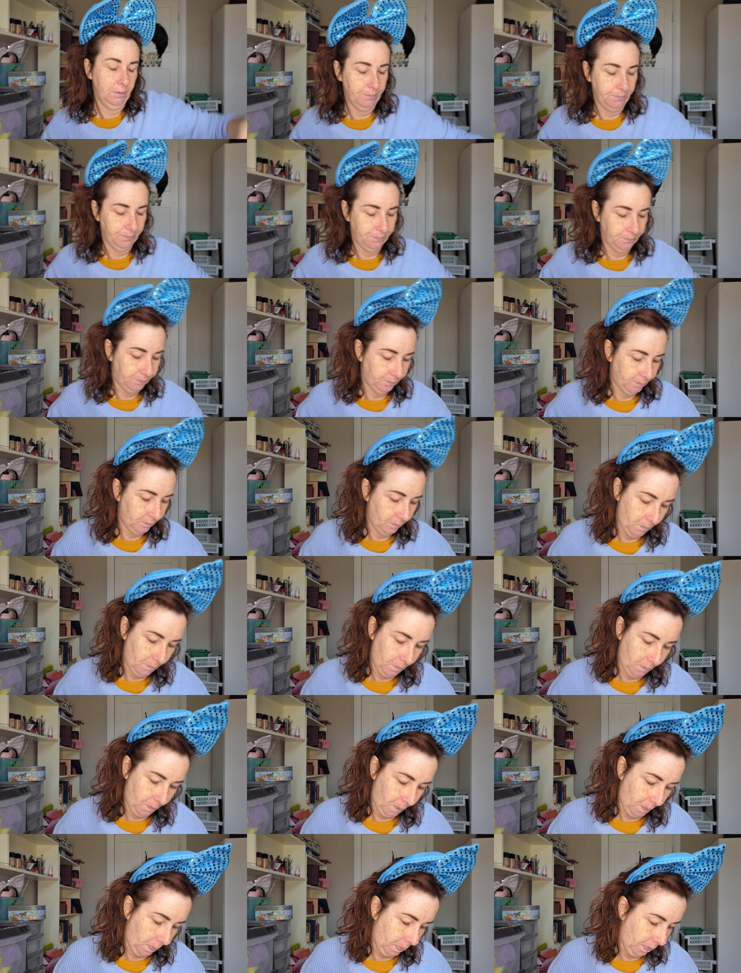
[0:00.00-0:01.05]

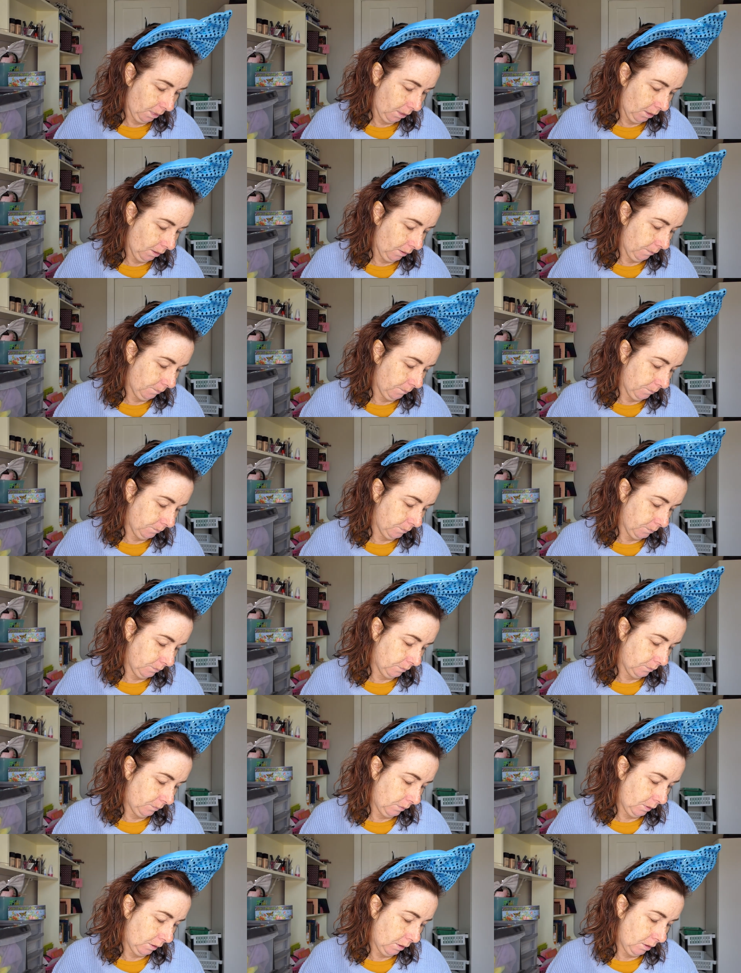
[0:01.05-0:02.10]

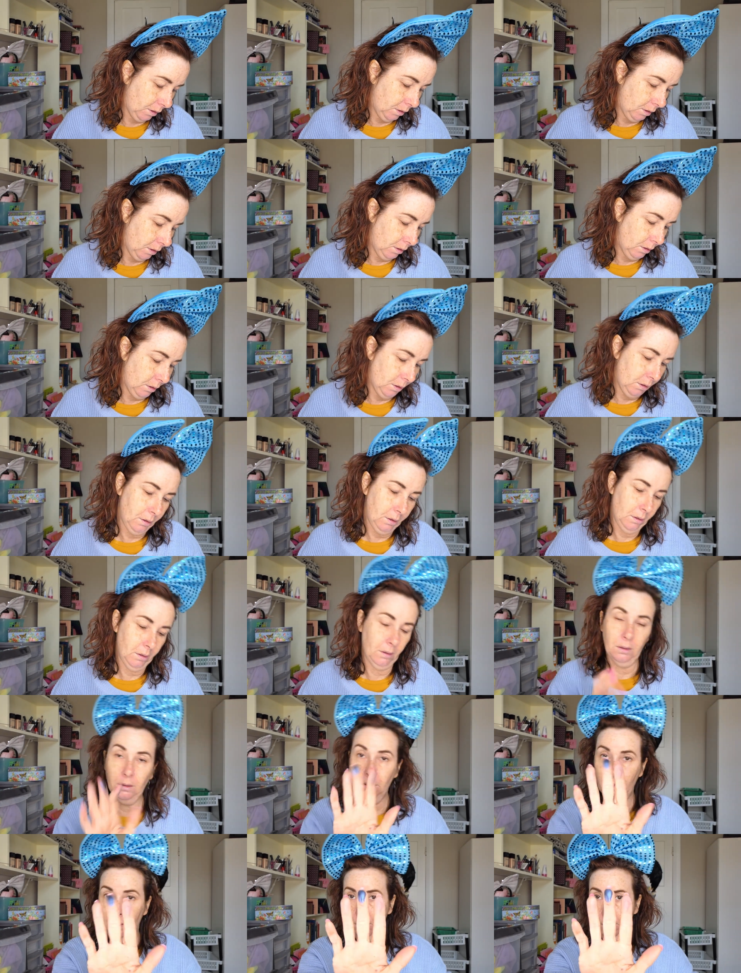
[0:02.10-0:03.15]

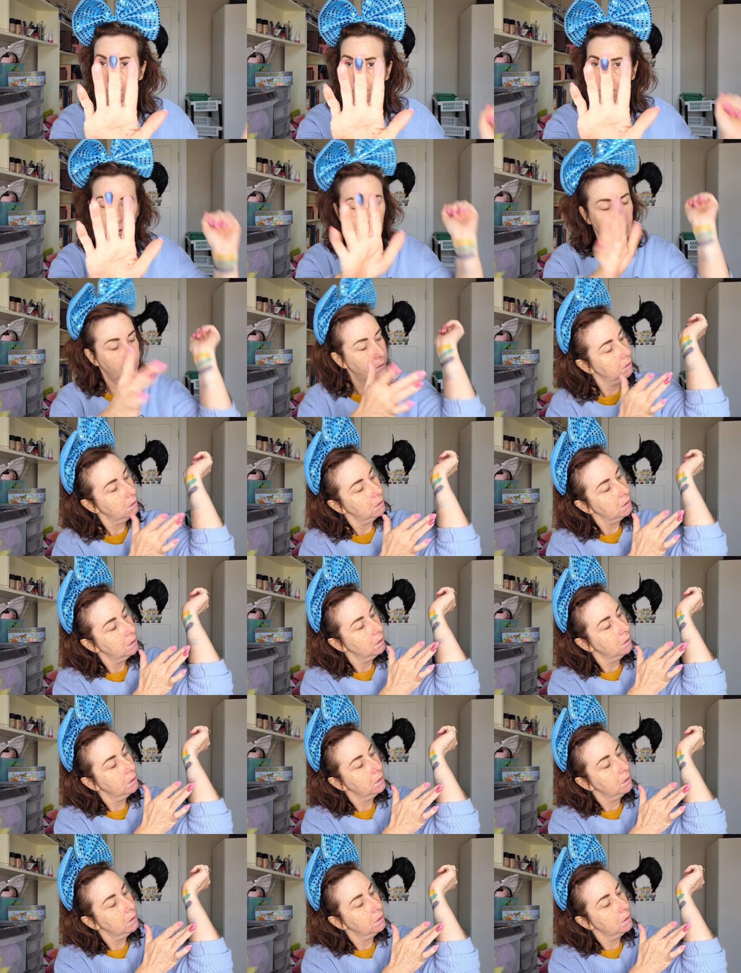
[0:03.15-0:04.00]
Nobody speaks.